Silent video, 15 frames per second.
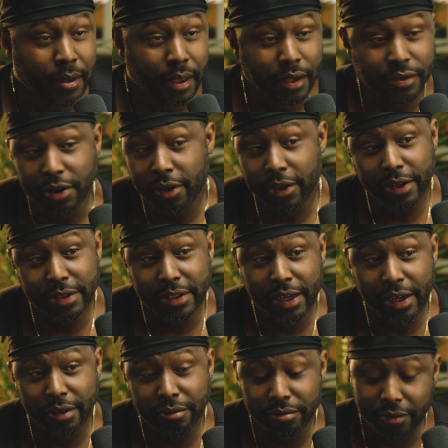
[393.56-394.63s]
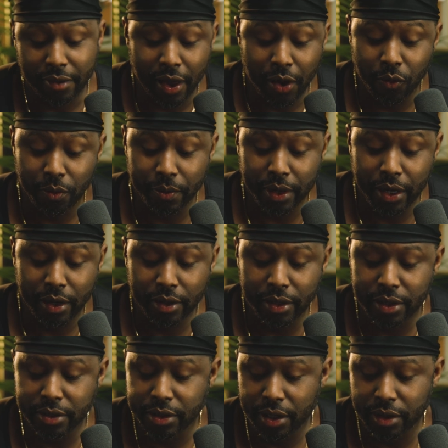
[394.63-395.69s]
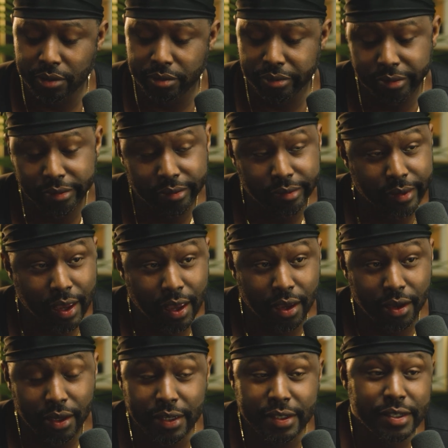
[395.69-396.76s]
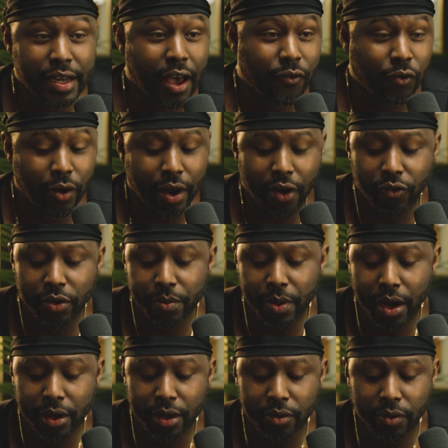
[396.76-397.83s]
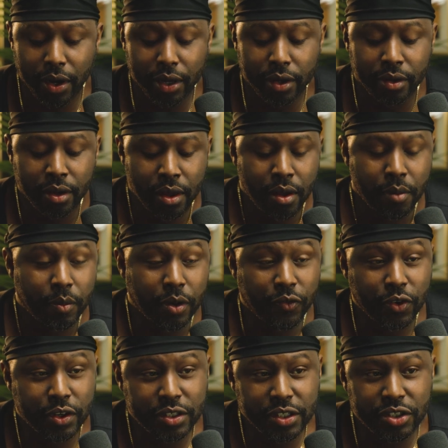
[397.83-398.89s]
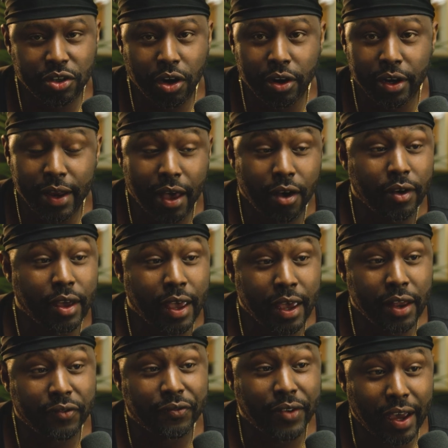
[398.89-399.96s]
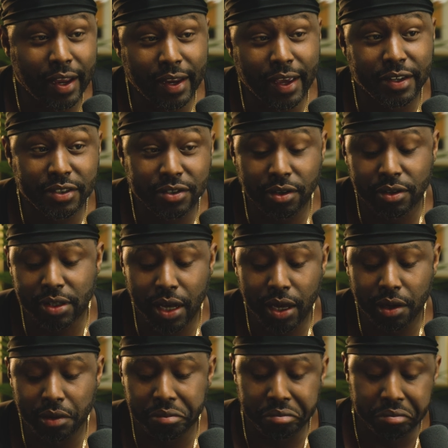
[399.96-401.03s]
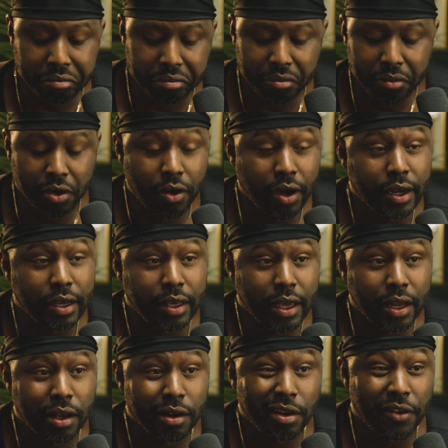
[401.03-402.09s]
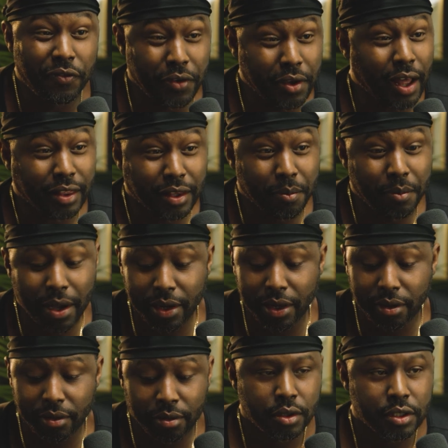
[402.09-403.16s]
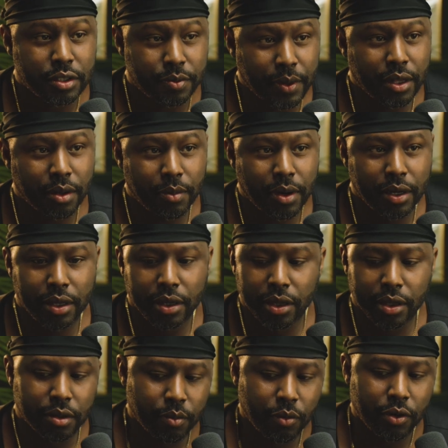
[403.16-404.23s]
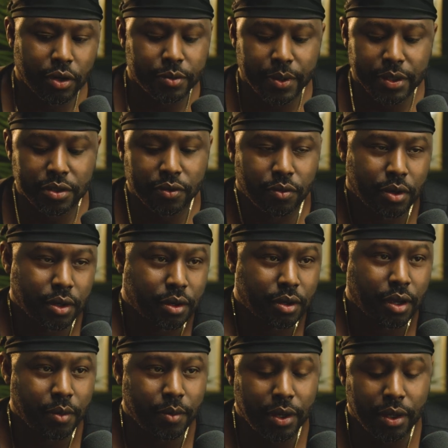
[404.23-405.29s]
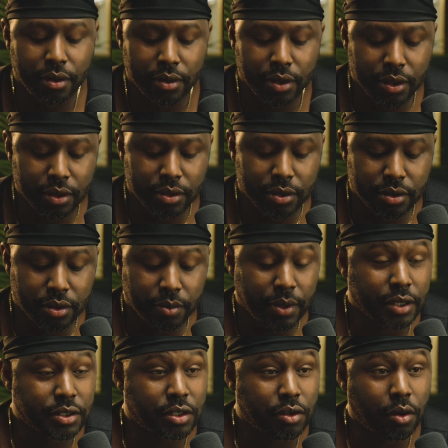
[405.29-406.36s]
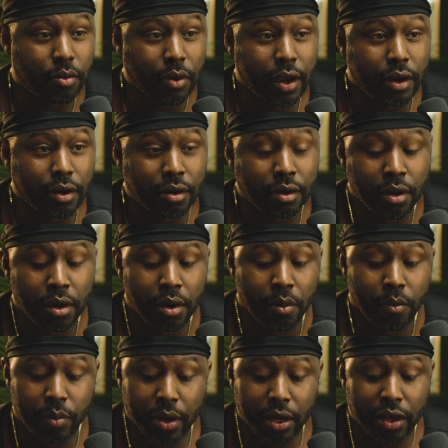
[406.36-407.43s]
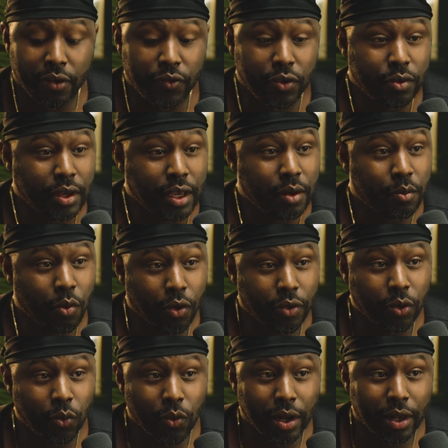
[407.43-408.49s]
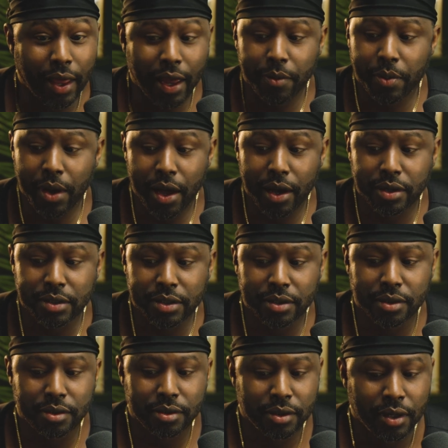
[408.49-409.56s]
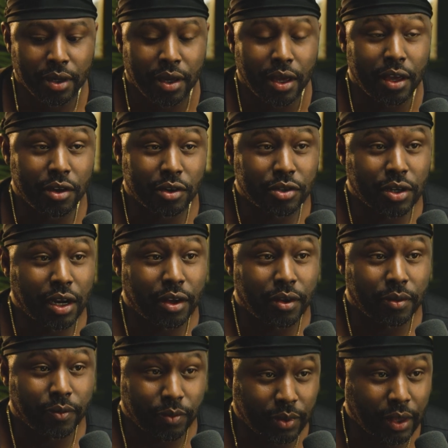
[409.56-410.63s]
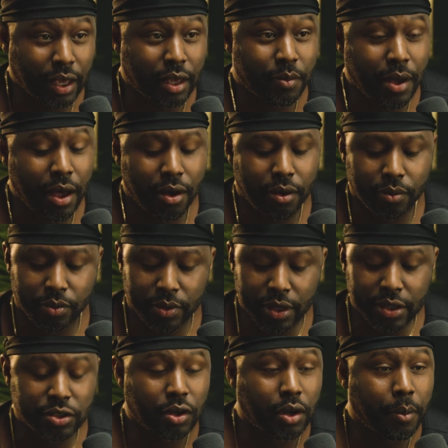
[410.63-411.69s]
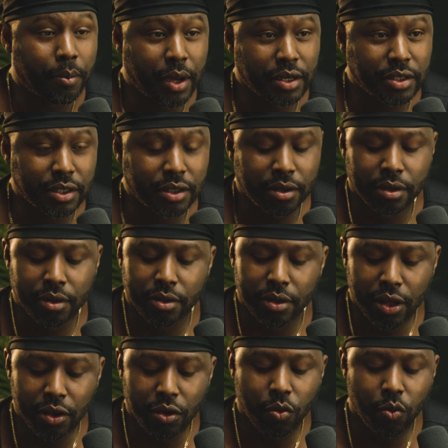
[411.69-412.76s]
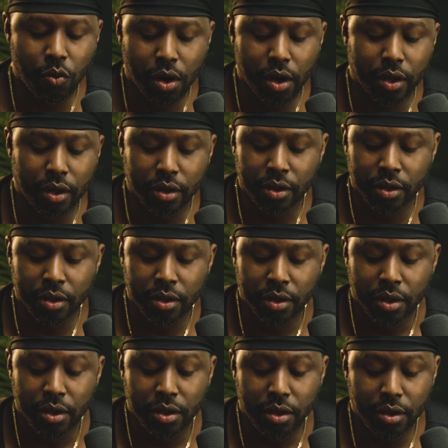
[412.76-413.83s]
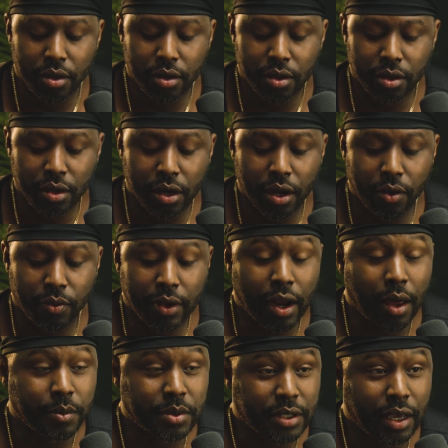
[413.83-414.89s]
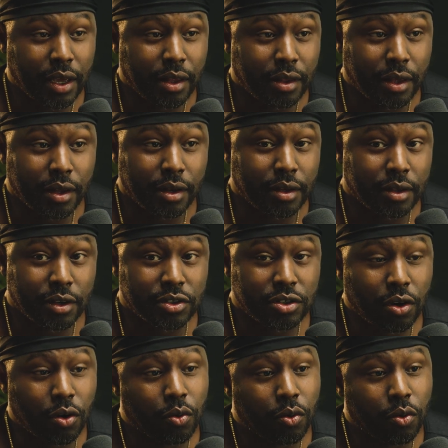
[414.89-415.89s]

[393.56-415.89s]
That's all they said. I won't be getting this. And hey, it's not for everybody, right? But if you're just starting out and finances are tight, go ahead and get it. If you got the money, spend the money and get the more expensive one. I mean, to me, it's a no-brainer. But if you need more than one light box and you're trying to think about this on a budget, then then I'm saying that there's